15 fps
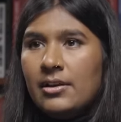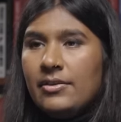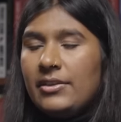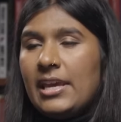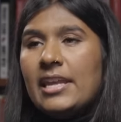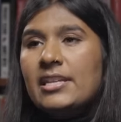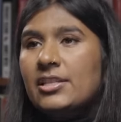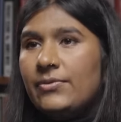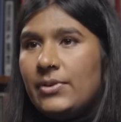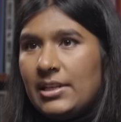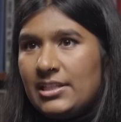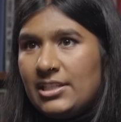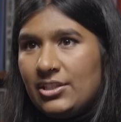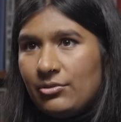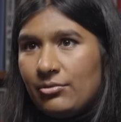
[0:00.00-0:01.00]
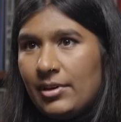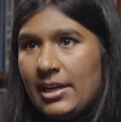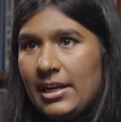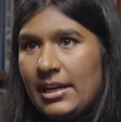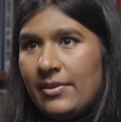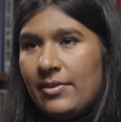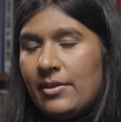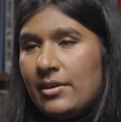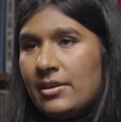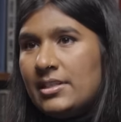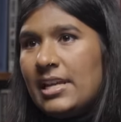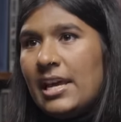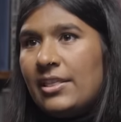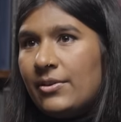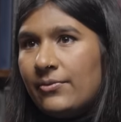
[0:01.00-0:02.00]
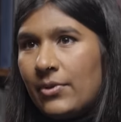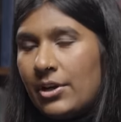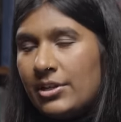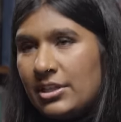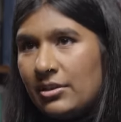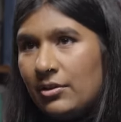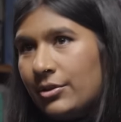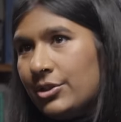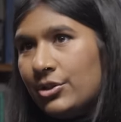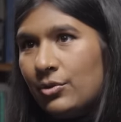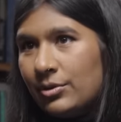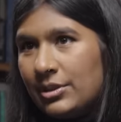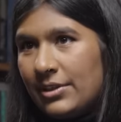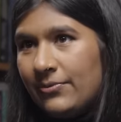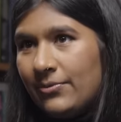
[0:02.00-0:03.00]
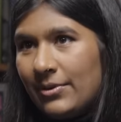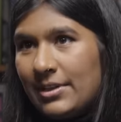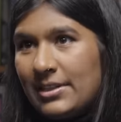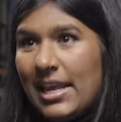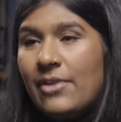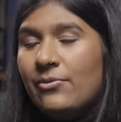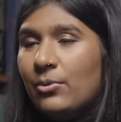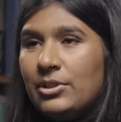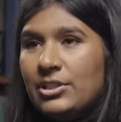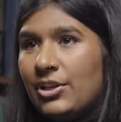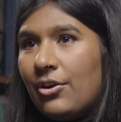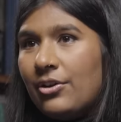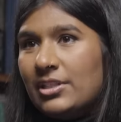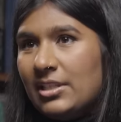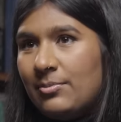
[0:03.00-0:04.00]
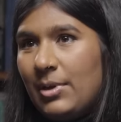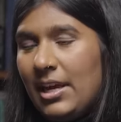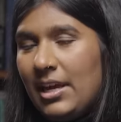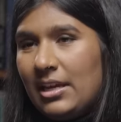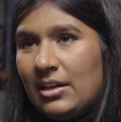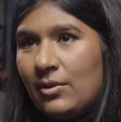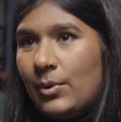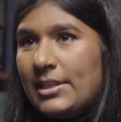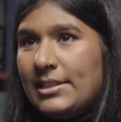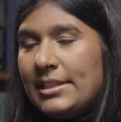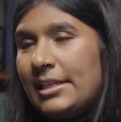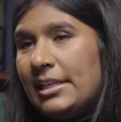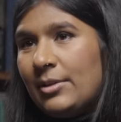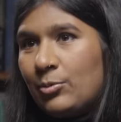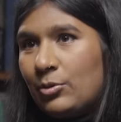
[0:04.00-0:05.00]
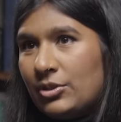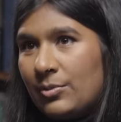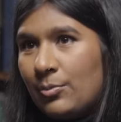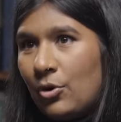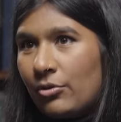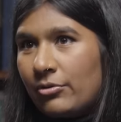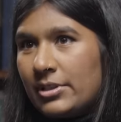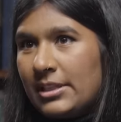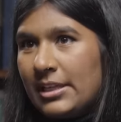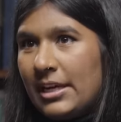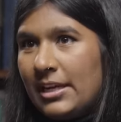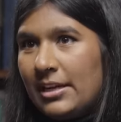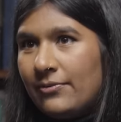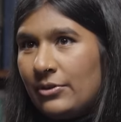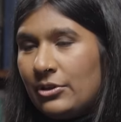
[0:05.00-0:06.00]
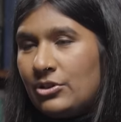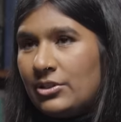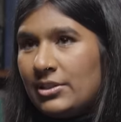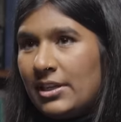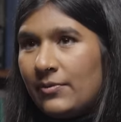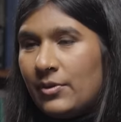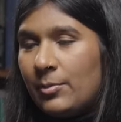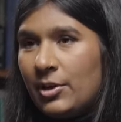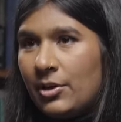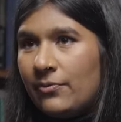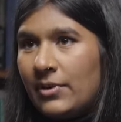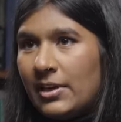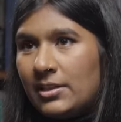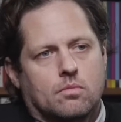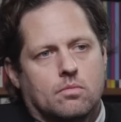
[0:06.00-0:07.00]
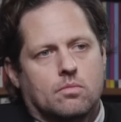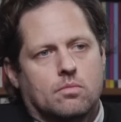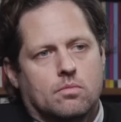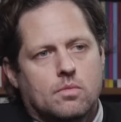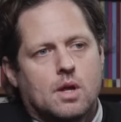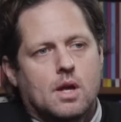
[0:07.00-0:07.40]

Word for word: the end of history, the death of ideological difference, everyone's going to be a Western liberal democracy if you just give them enough Facebook?